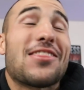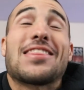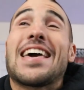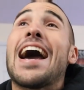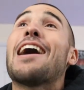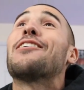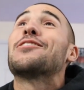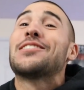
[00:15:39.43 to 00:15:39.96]

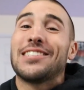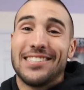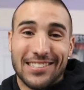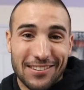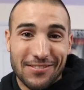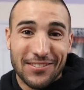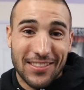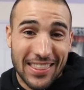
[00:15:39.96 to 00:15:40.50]
thousands
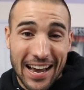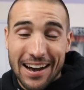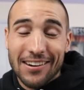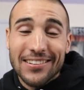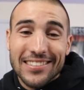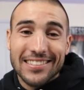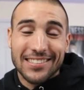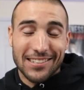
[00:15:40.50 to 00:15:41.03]
of
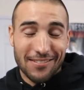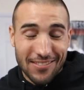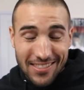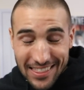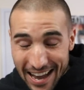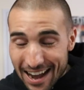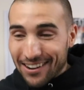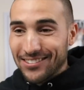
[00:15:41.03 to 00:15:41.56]
dollars
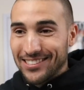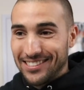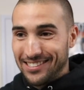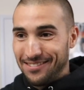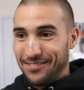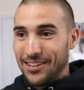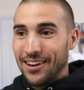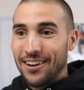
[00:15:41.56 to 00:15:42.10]

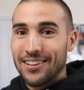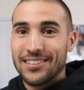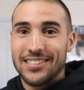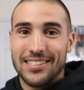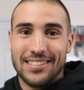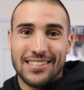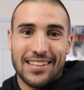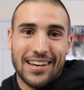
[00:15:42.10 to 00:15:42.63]

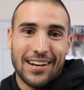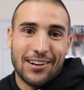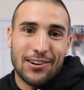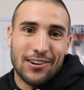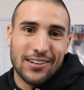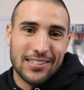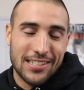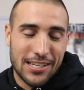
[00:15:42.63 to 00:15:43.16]
into that
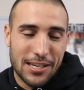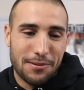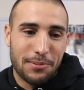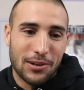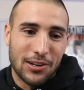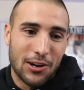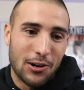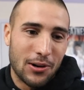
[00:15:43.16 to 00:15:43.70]
car to keep
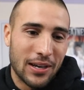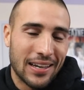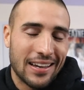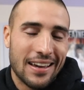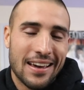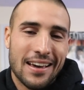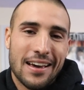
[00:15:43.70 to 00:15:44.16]
her going,